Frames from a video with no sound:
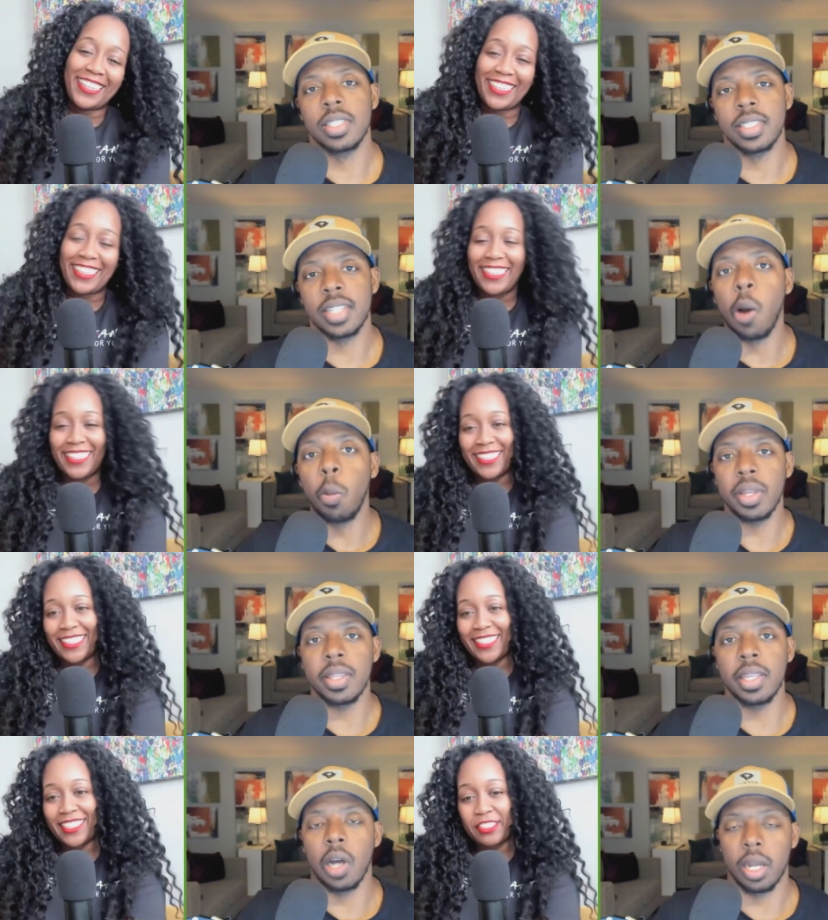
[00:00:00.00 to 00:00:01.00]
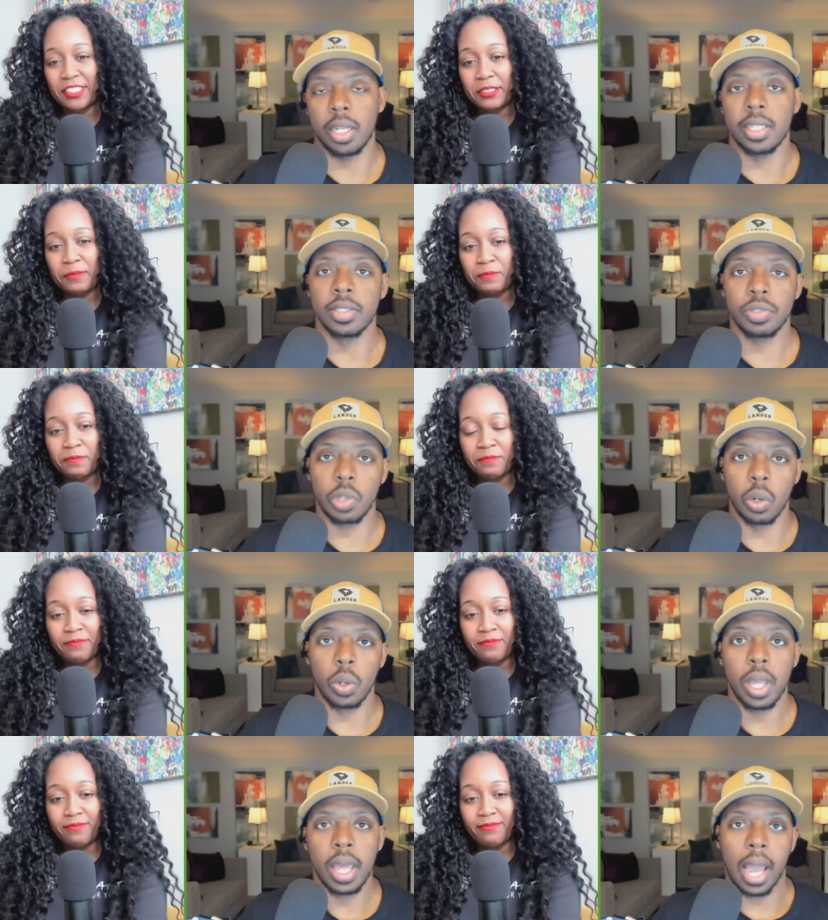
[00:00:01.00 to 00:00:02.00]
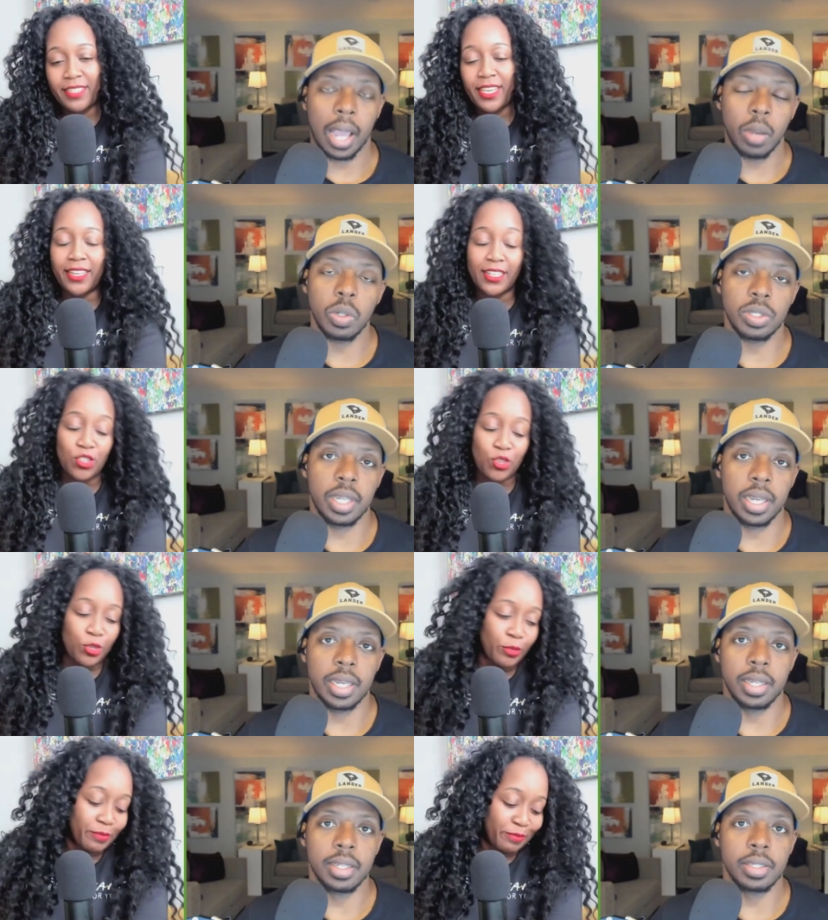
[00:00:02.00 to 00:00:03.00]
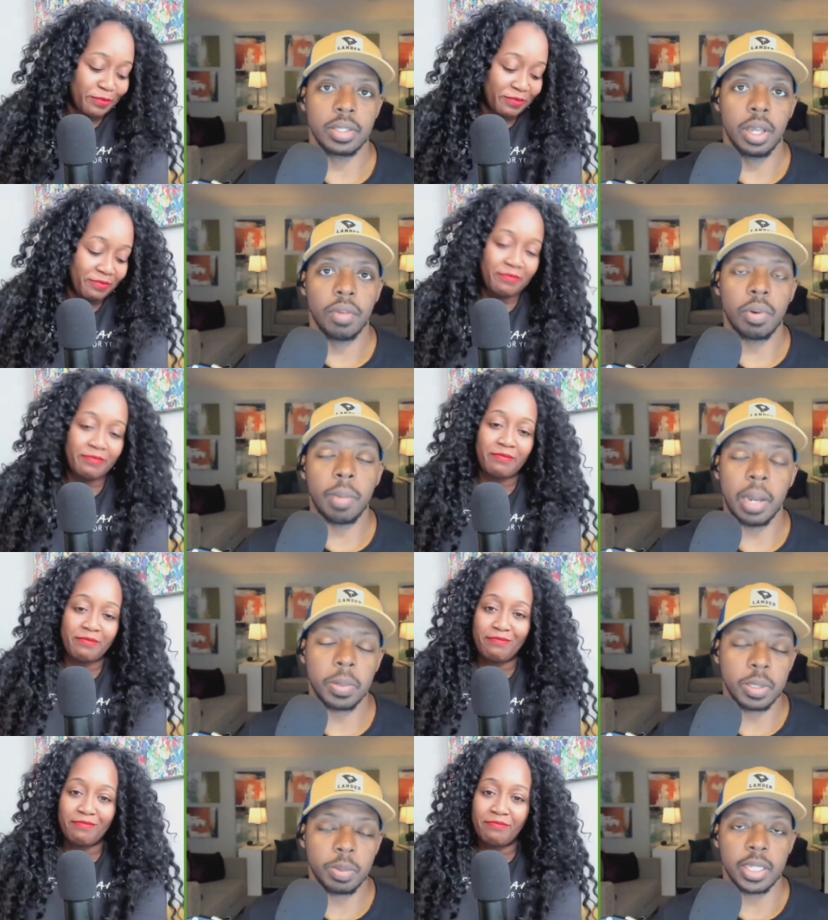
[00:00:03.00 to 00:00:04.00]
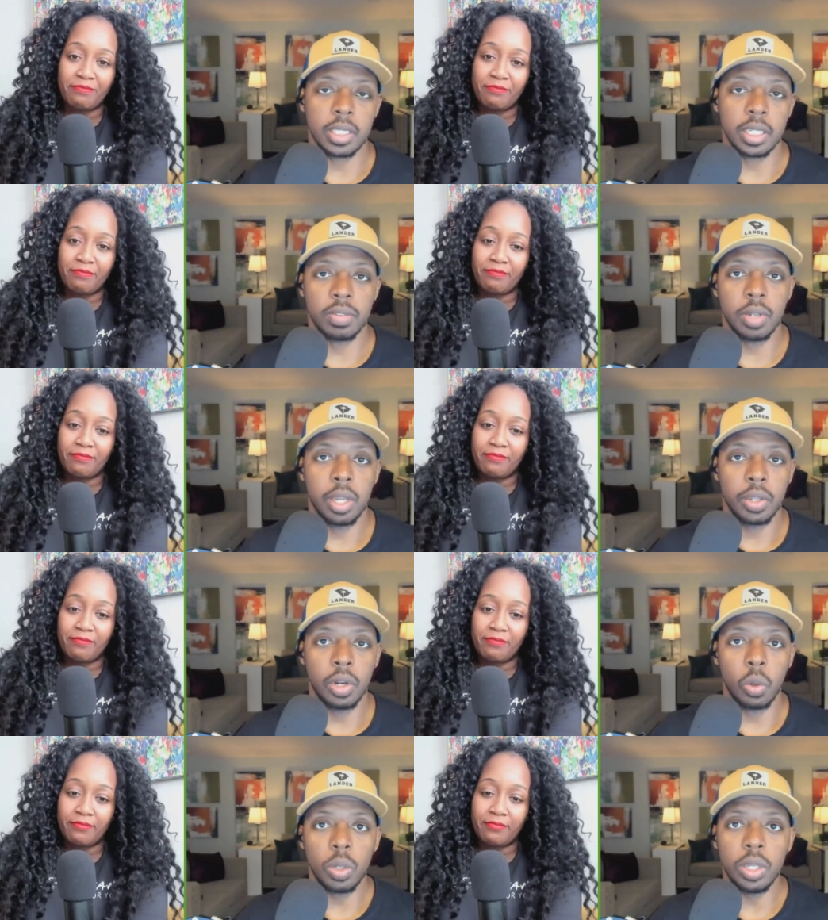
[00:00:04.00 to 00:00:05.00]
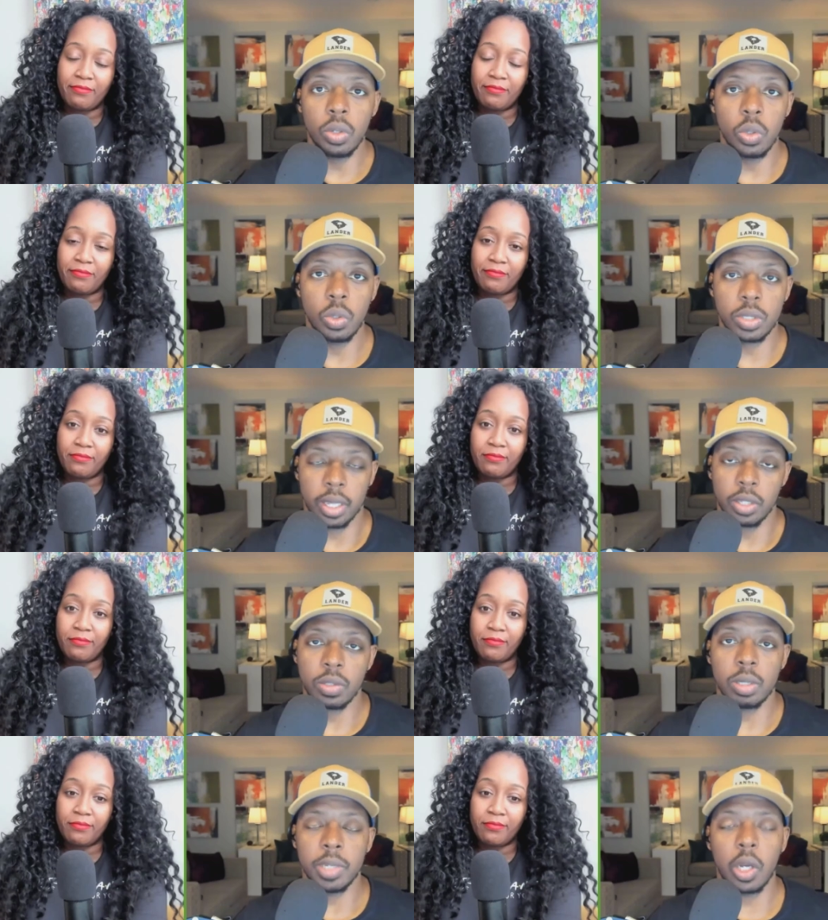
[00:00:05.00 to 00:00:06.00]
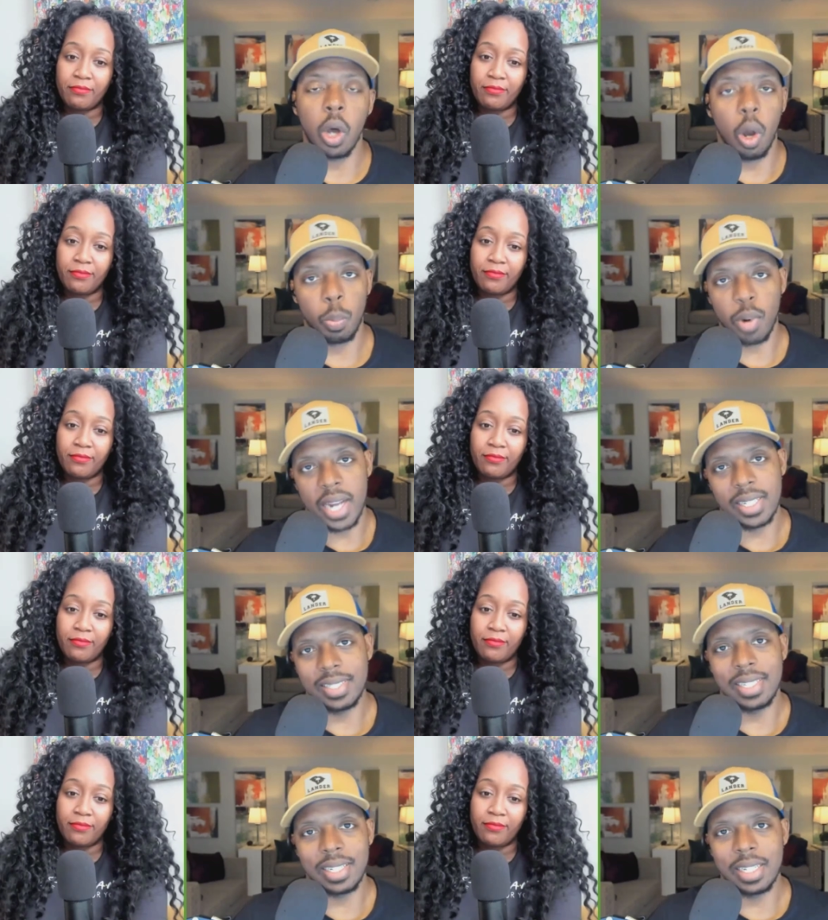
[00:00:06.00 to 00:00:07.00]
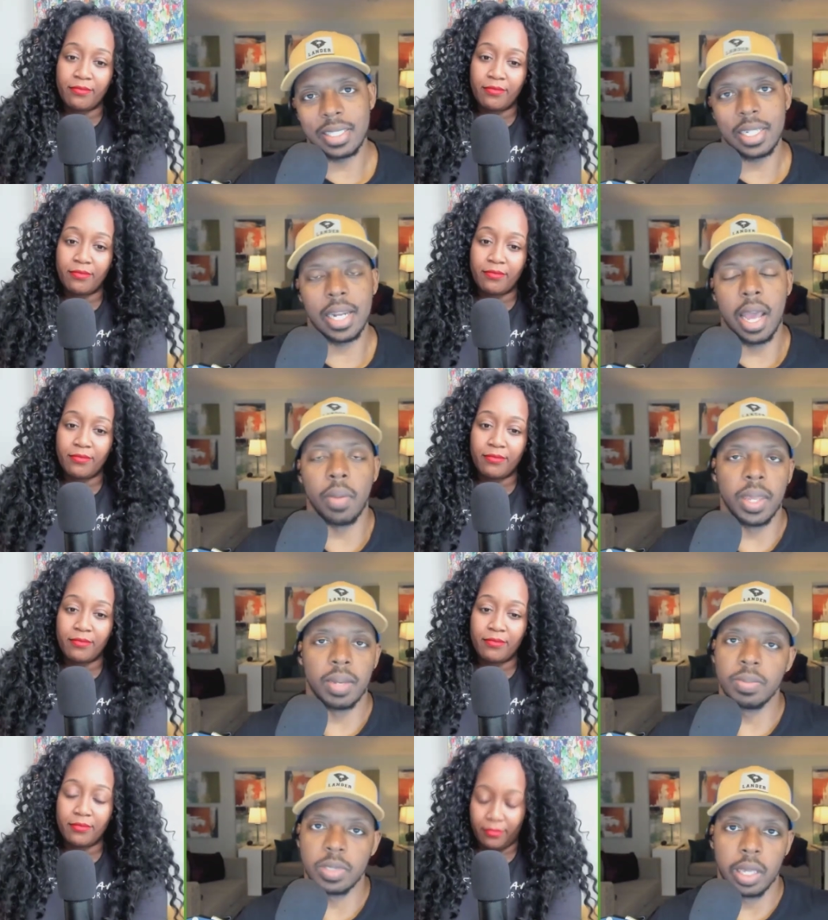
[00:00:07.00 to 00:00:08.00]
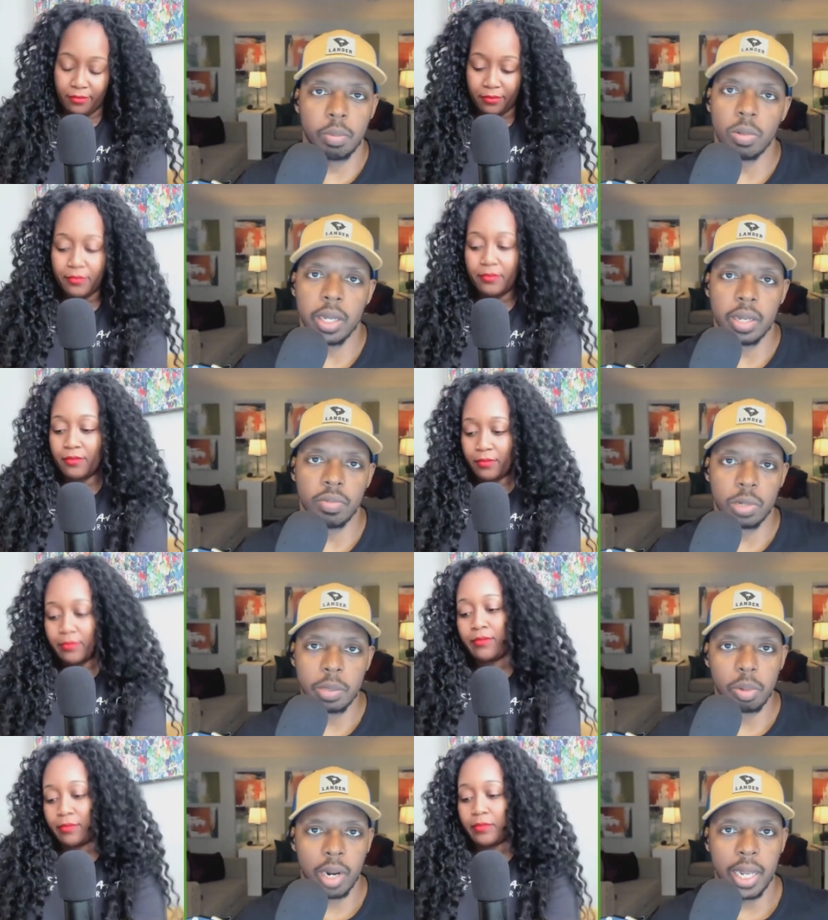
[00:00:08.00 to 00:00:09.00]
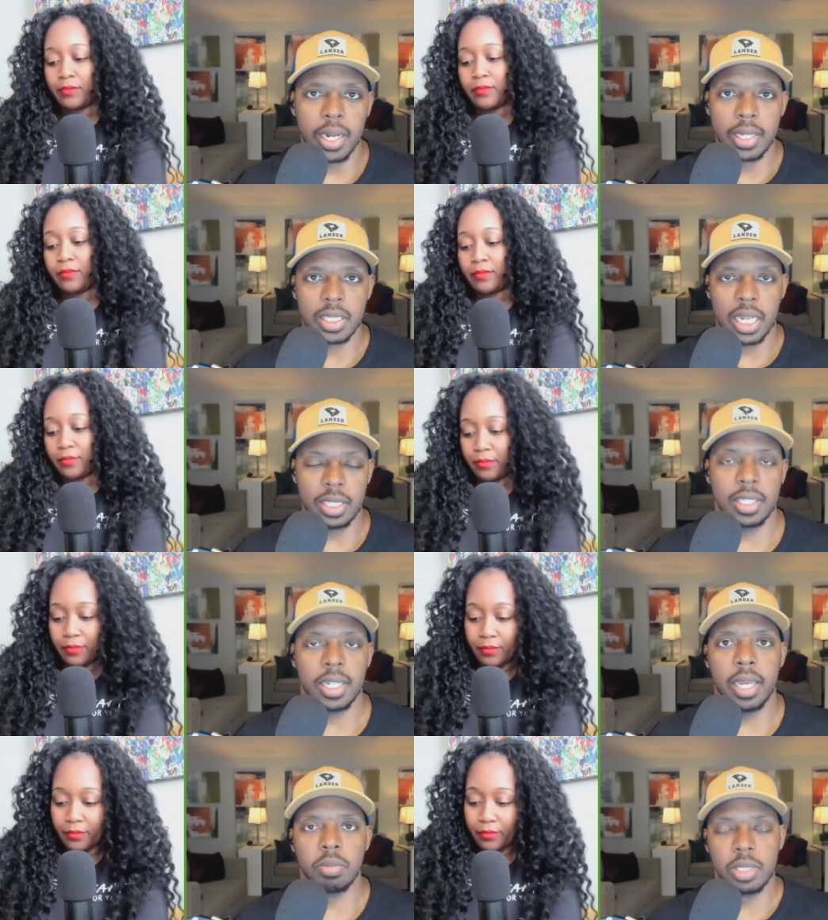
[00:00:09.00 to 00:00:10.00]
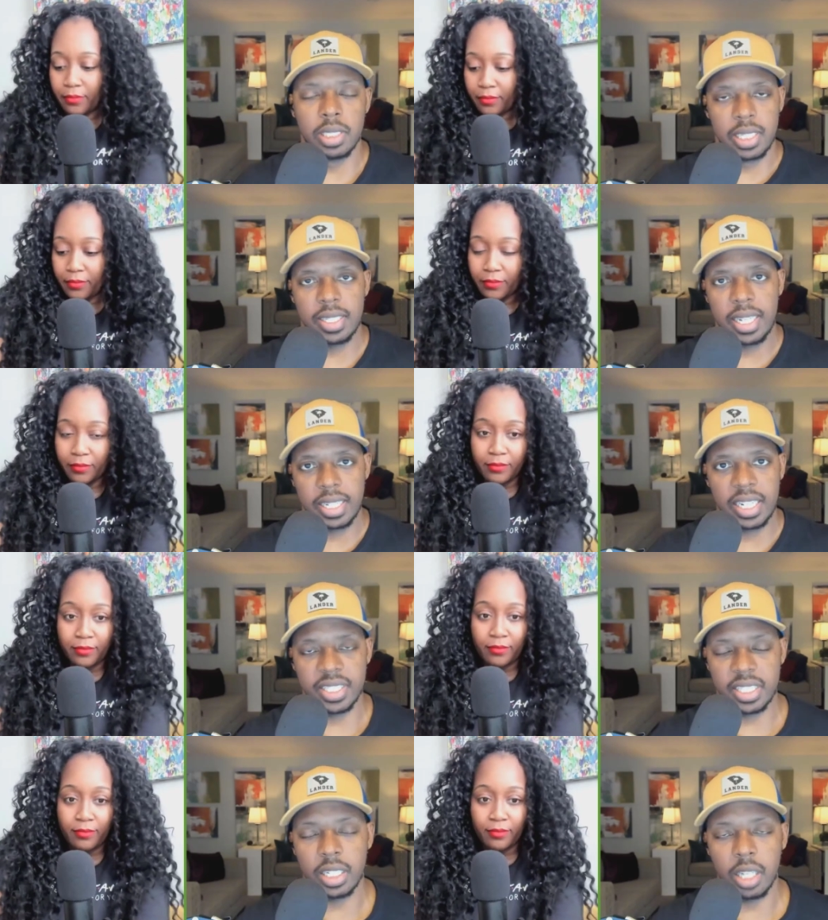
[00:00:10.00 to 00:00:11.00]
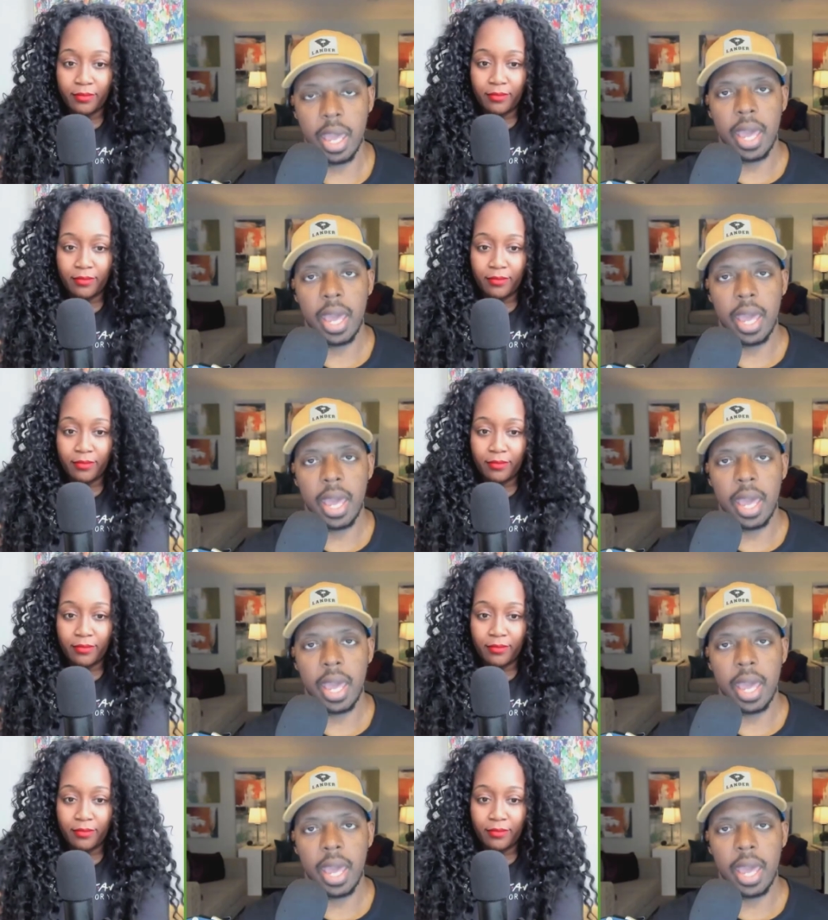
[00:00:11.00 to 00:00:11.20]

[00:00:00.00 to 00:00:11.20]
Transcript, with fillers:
Speaker 1: of just helping the audience. So I will yeah, say is from my perspective, you know, we use it used to be called Practice Ignition. Now they they they've rebranded, changed the name to just Ignition.